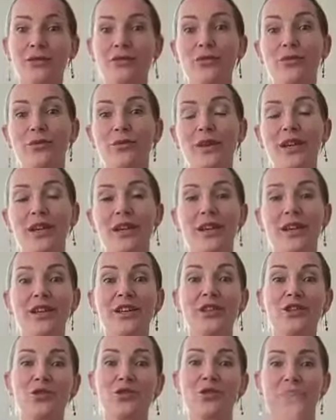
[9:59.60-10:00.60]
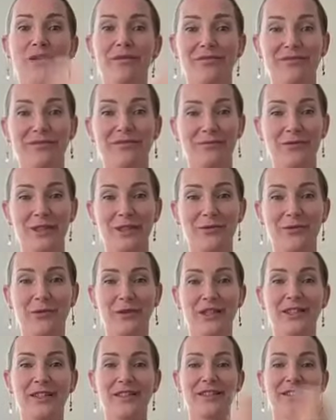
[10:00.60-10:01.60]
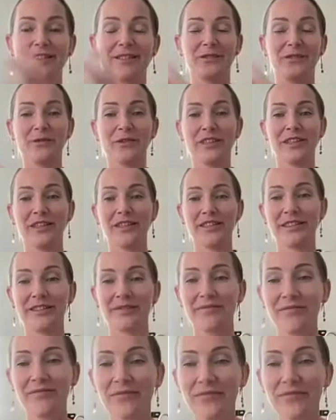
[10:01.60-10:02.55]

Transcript: to enjoy what we are doing here.